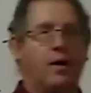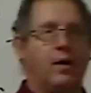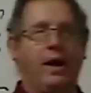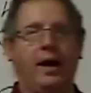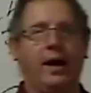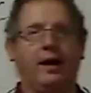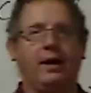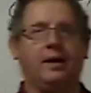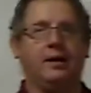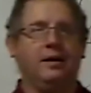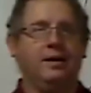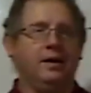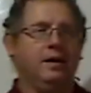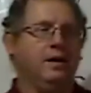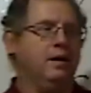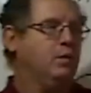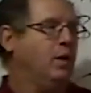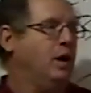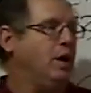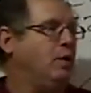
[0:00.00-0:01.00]
right.
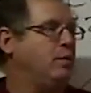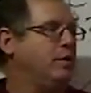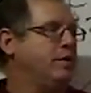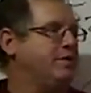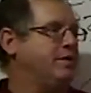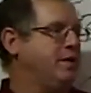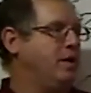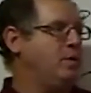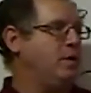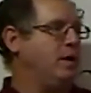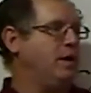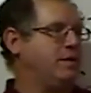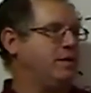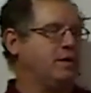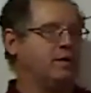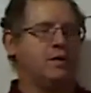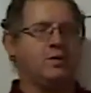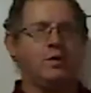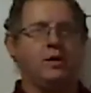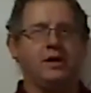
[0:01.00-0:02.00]
Well, with no other
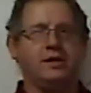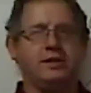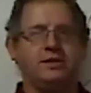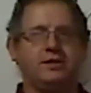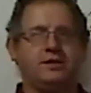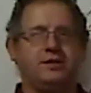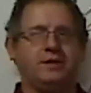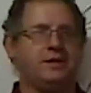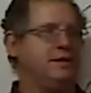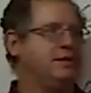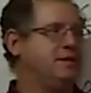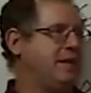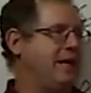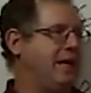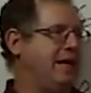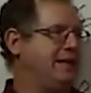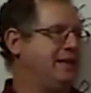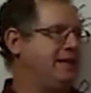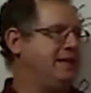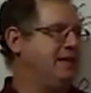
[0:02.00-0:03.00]
questions
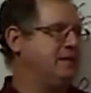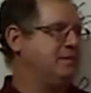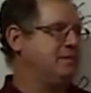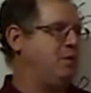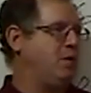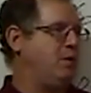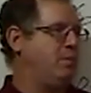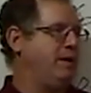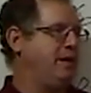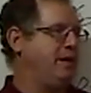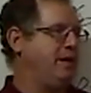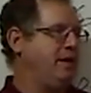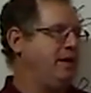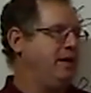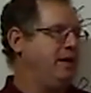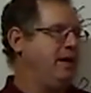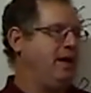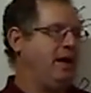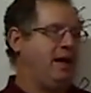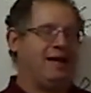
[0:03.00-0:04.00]
at this moment,
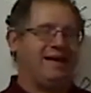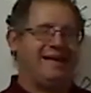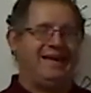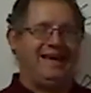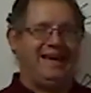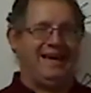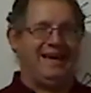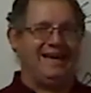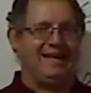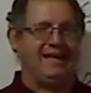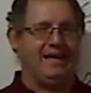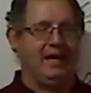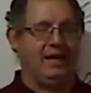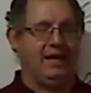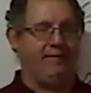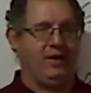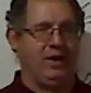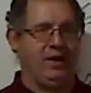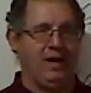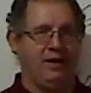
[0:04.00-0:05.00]
again,
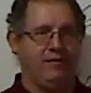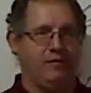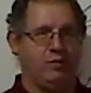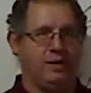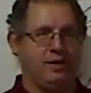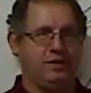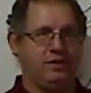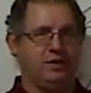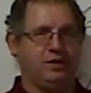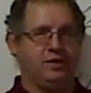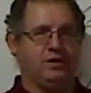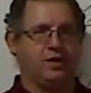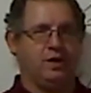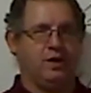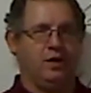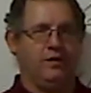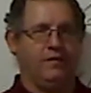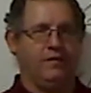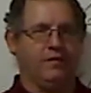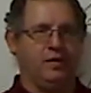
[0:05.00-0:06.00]
if you have questions
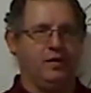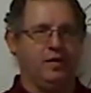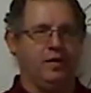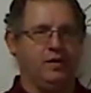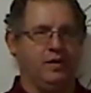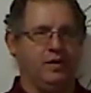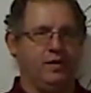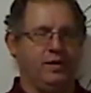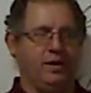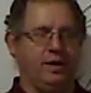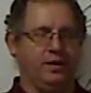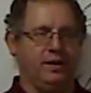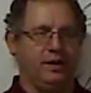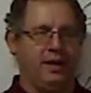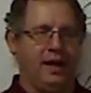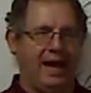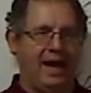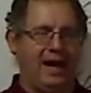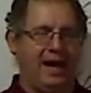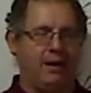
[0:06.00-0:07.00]
over the
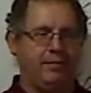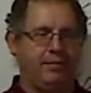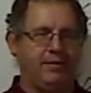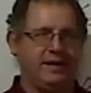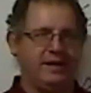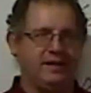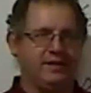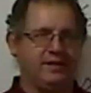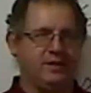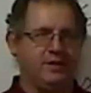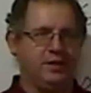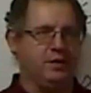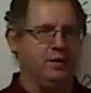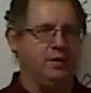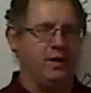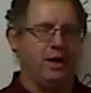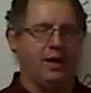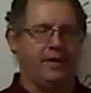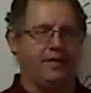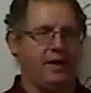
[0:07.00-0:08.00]
lab that is
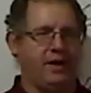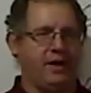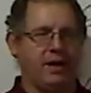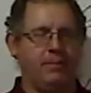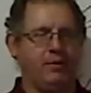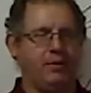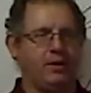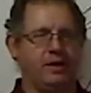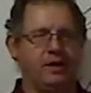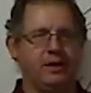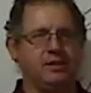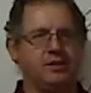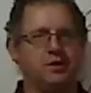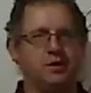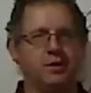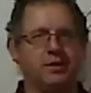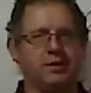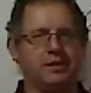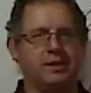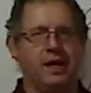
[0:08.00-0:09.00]
due, I think I put it as
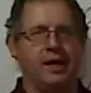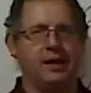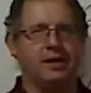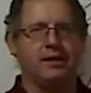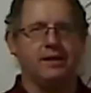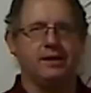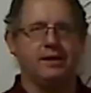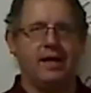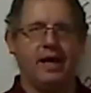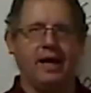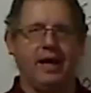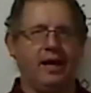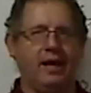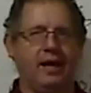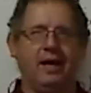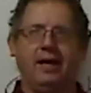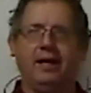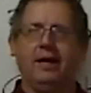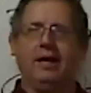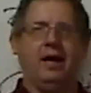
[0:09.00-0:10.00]
due at the end of the day.
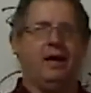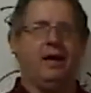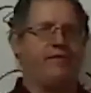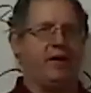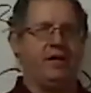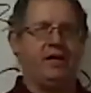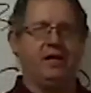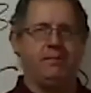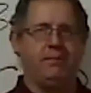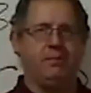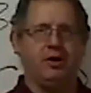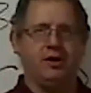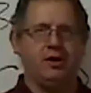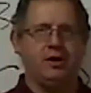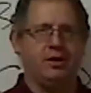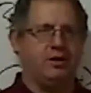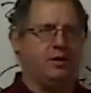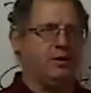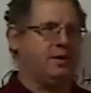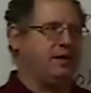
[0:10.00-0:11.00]
If I didn't put
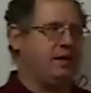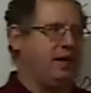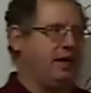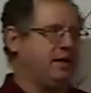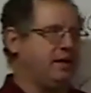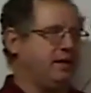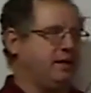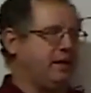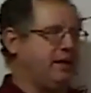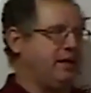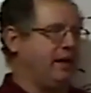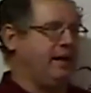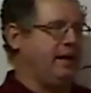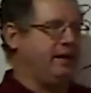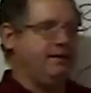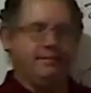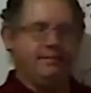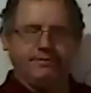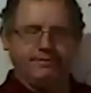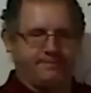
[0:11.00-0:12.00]
it due at the end of the day,
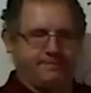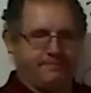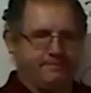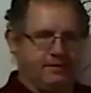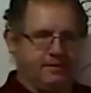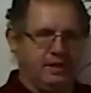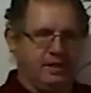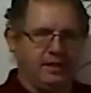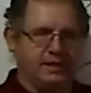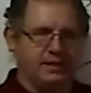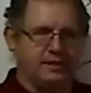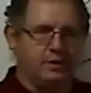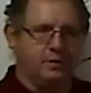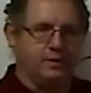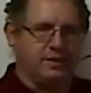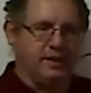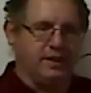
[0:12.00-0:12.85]
it's due at